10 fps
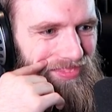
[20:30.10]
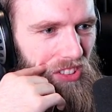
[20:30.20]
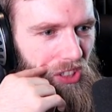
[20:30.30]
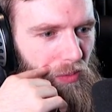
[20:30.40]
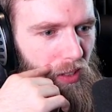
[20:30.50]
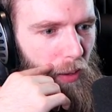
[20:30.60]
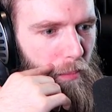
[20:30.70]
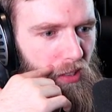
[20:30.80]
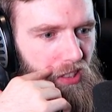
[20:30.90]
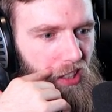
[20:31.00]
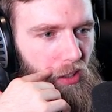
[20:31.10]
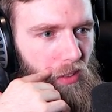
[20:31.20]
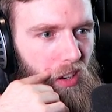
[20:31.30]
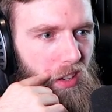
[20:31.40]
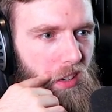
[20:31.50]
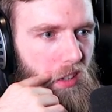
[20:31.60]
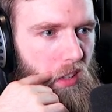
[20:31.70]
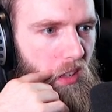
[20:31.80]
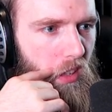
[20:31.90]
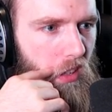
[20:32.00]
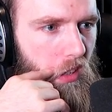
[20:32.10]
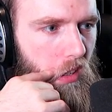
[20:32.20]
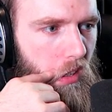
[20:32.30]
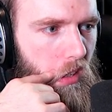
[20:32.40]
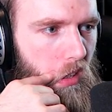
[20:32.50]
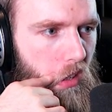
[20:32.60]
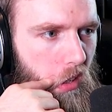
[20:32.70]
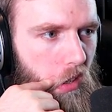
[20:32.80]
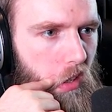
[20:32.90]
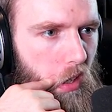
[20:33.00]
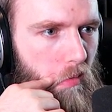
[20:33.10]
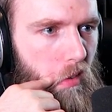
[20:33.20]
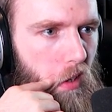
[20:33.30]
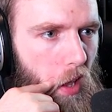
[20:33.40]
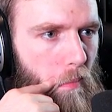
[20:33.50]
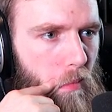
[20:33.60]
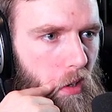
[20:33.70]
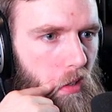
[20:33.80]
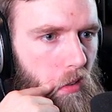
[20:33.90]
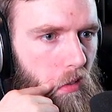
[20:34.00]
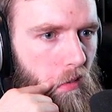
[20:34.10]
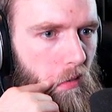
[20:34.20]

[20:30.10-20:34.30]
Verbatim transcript: There's something I'm missing here, right? There's something I'm missing.